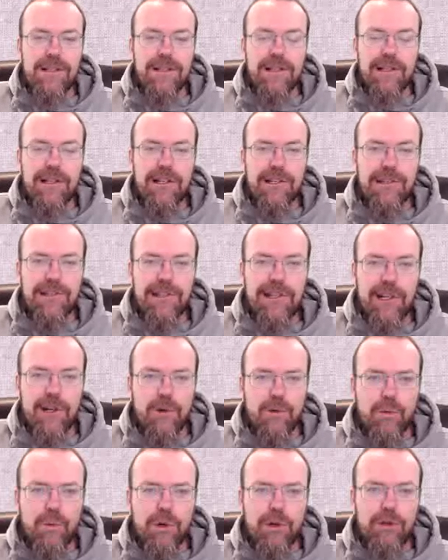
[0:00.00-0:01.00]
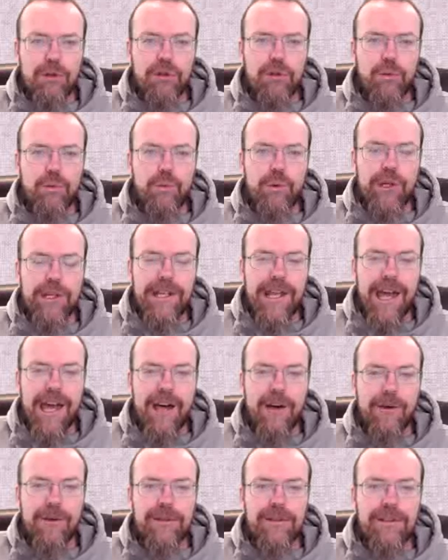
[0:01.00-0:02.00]
uh, that are world
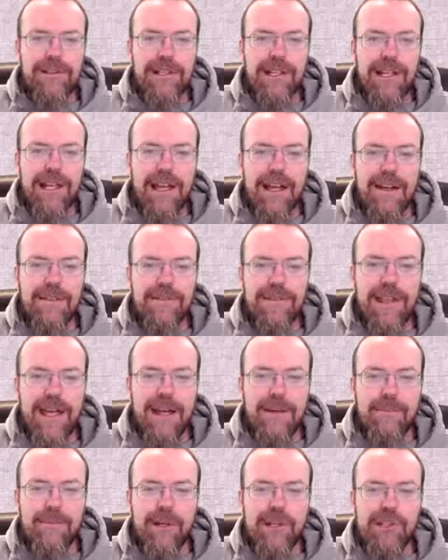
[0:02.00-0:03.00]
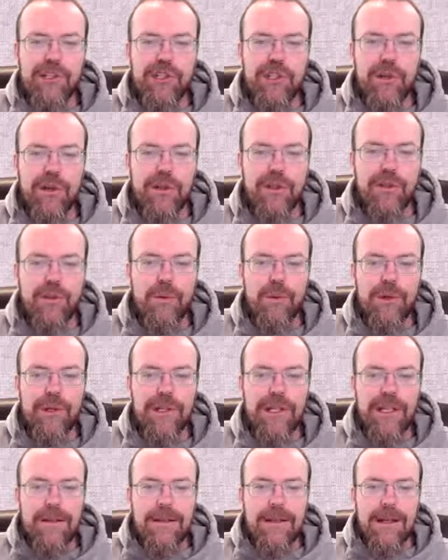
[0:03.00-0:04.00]
renowned that have that much
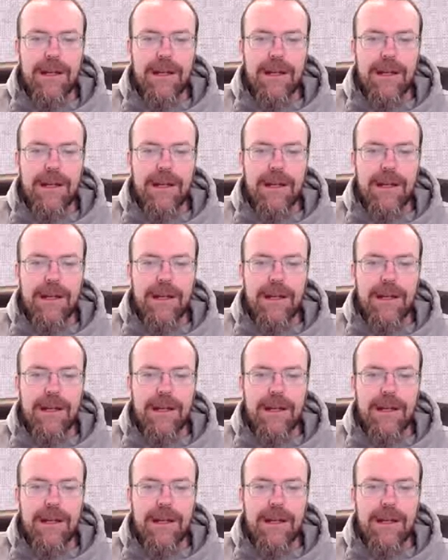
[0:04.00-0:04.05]
authority